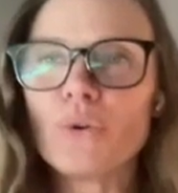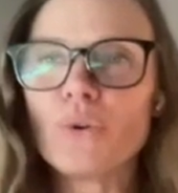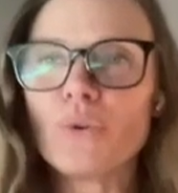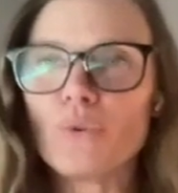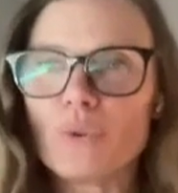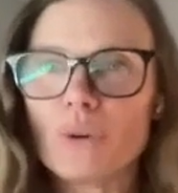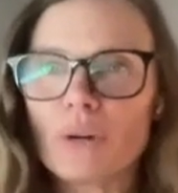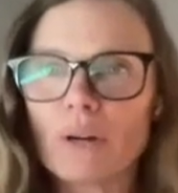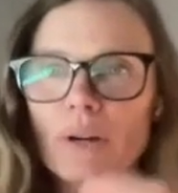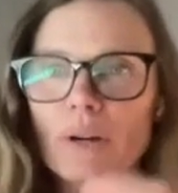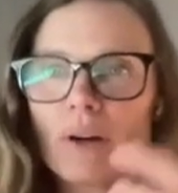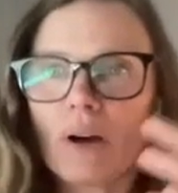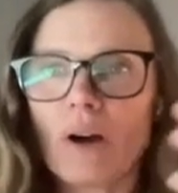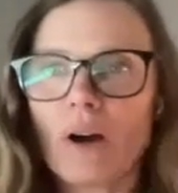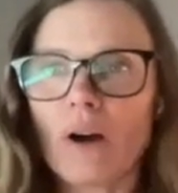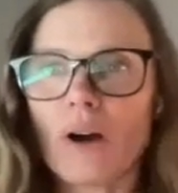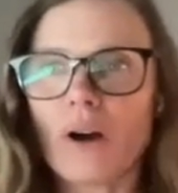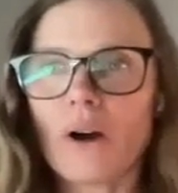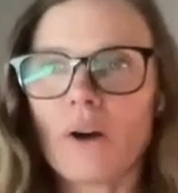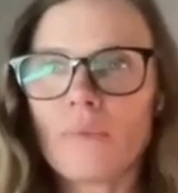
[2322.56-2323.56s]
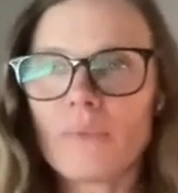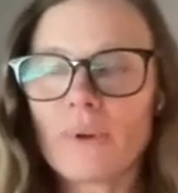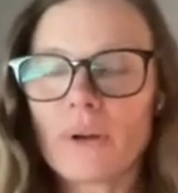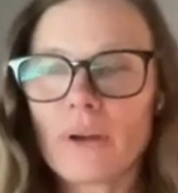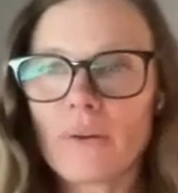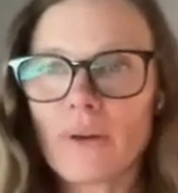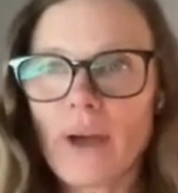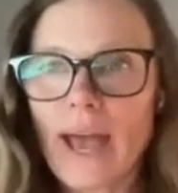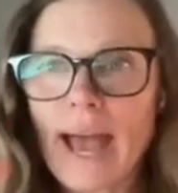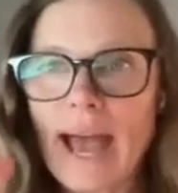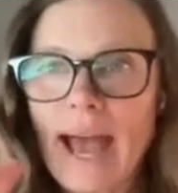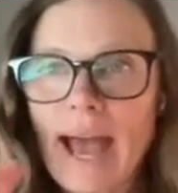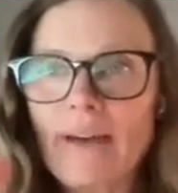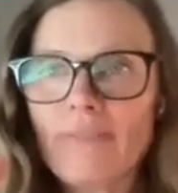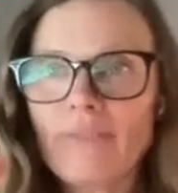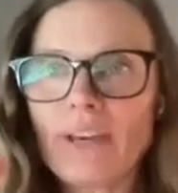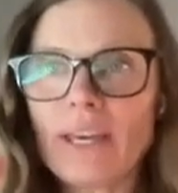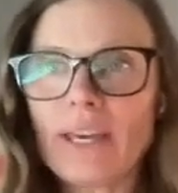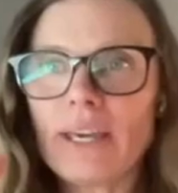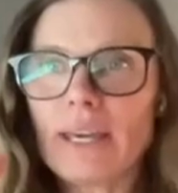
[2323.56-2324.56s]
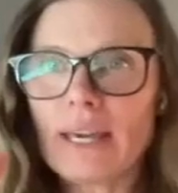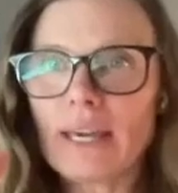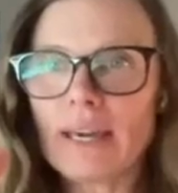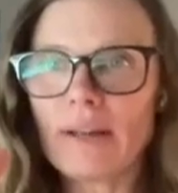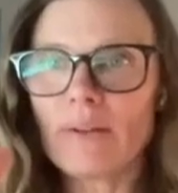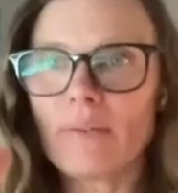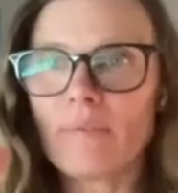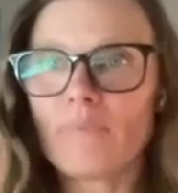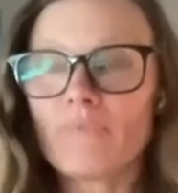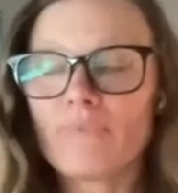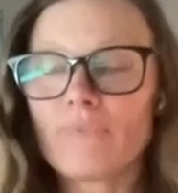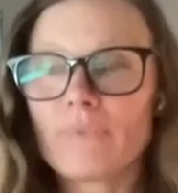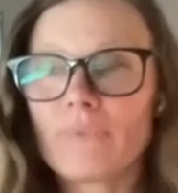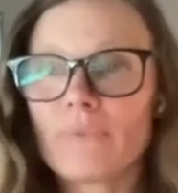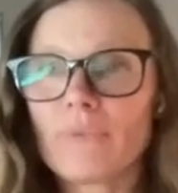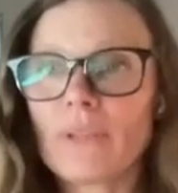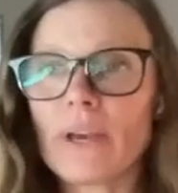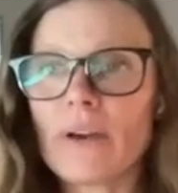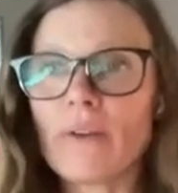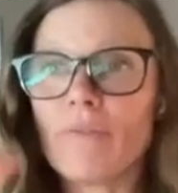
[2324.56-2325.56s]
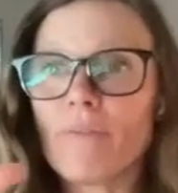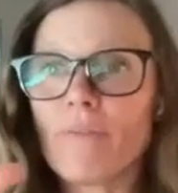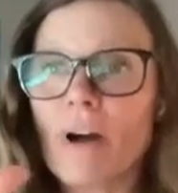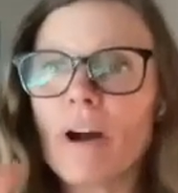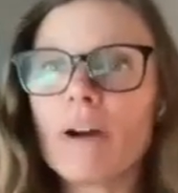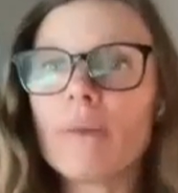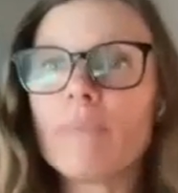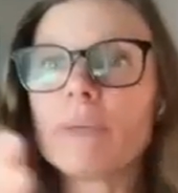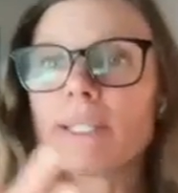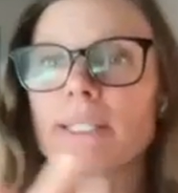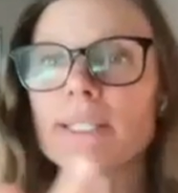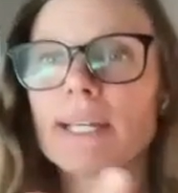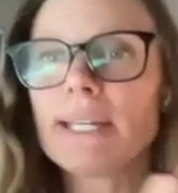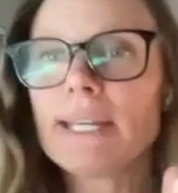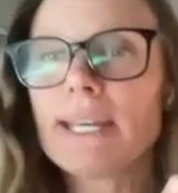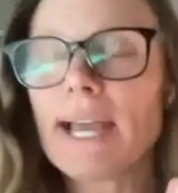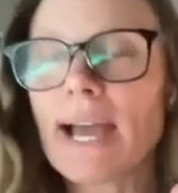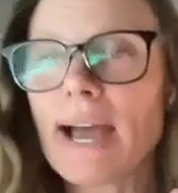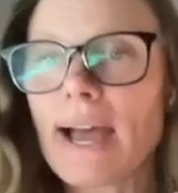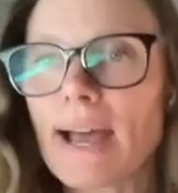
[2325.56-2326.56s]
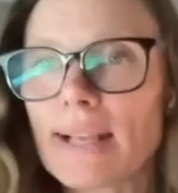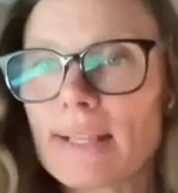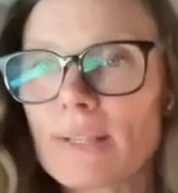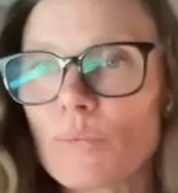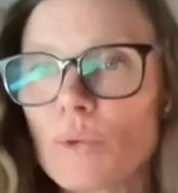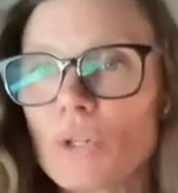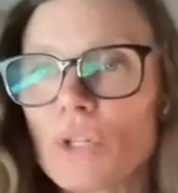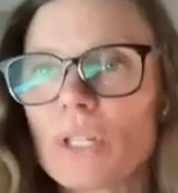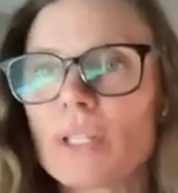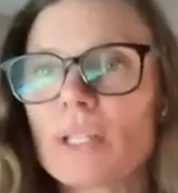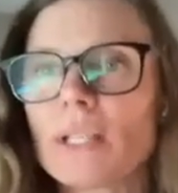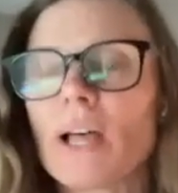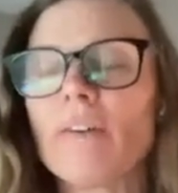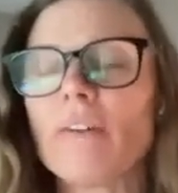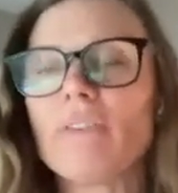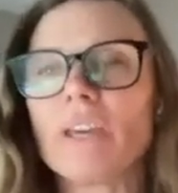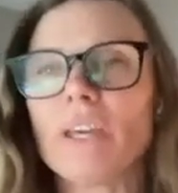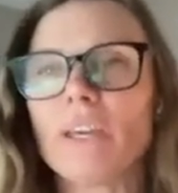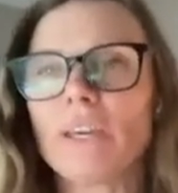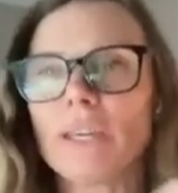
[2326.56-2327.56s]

through having the environment that he has, which is